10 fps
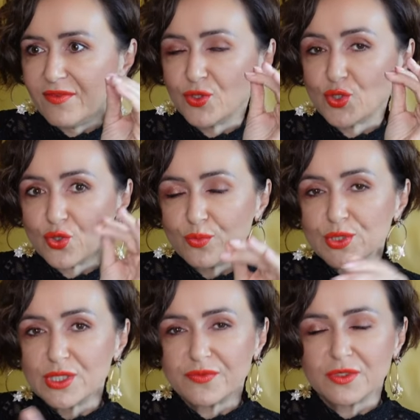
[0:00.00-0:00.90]
So
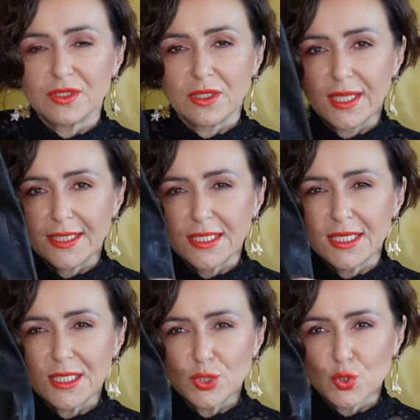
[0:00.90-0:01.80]
beautiful. The leather
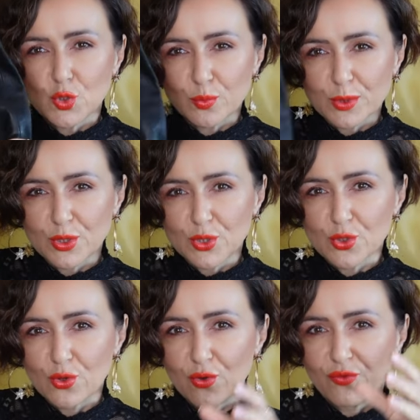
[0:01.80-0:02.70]
is super
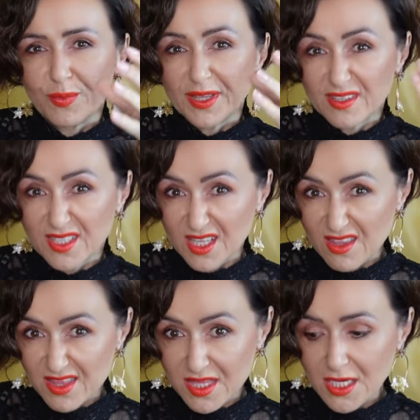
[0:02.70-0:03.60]
soft but still
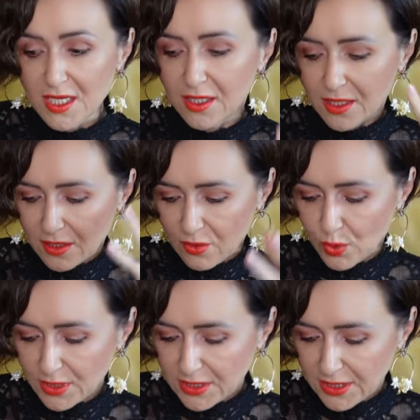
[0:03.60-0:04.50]
thick, like
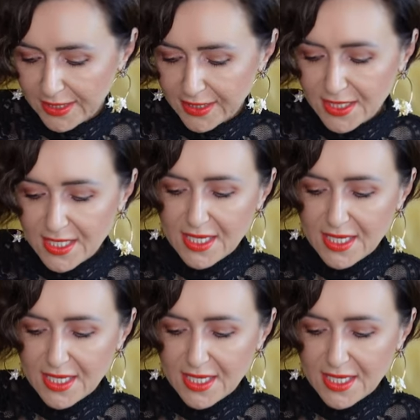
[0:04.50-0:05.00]
quality leather.